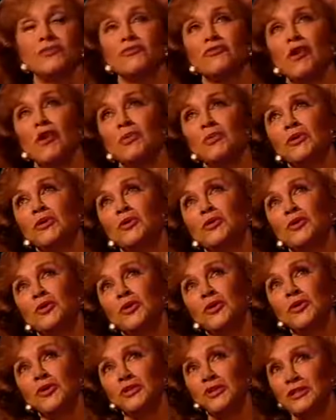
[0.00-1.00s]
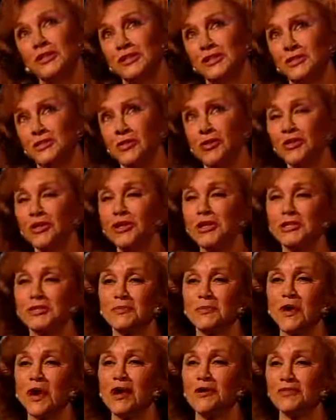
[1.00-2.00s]
Robin Hood and all his
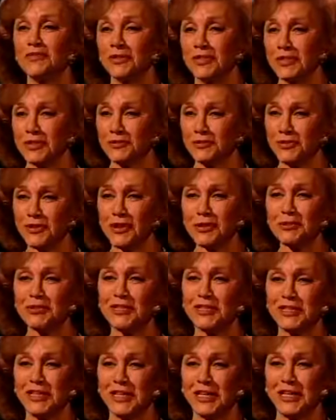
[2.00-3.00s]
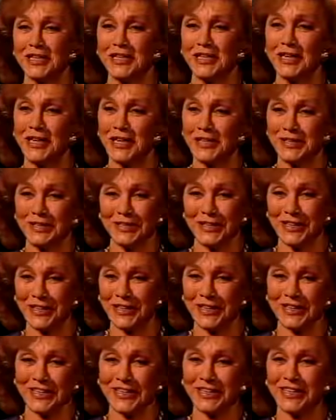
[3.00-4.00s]
marvelous films that he had done.
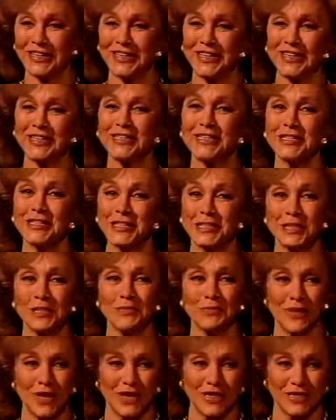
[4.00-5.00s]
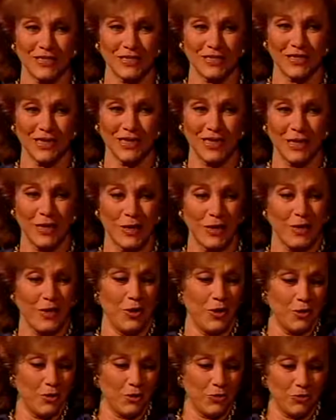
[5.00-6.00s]
I didn't see him as the
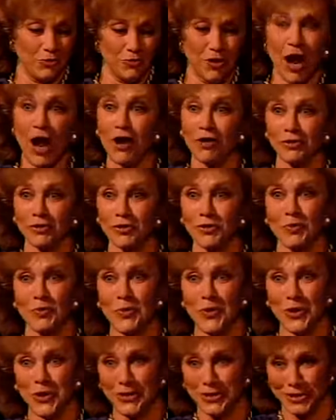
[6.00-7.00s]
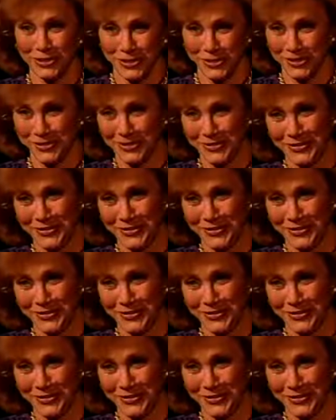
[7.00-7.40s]
ground person.